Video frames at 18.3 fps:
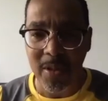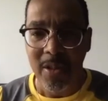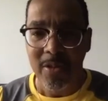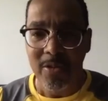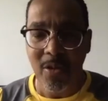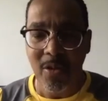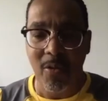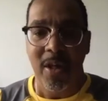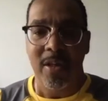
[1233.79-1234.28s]

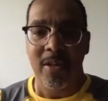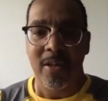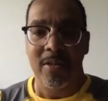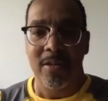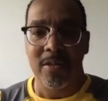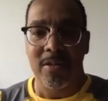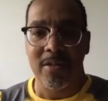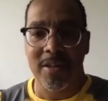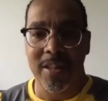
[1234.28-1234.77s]
So
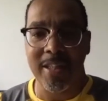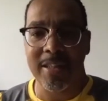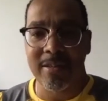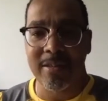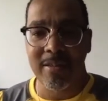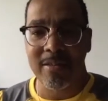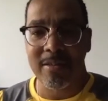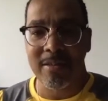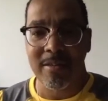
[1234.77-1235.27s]

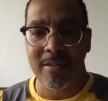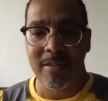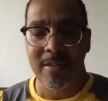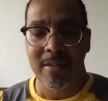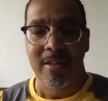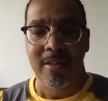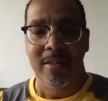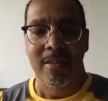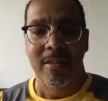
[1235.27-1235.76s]
Jesus,
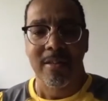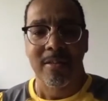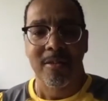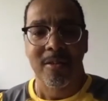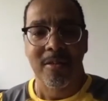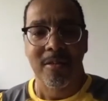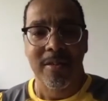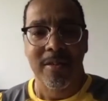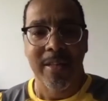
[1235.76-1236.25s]

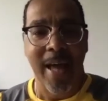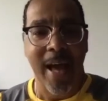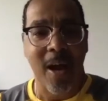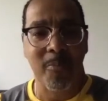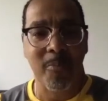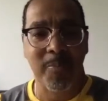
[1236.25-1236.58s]
now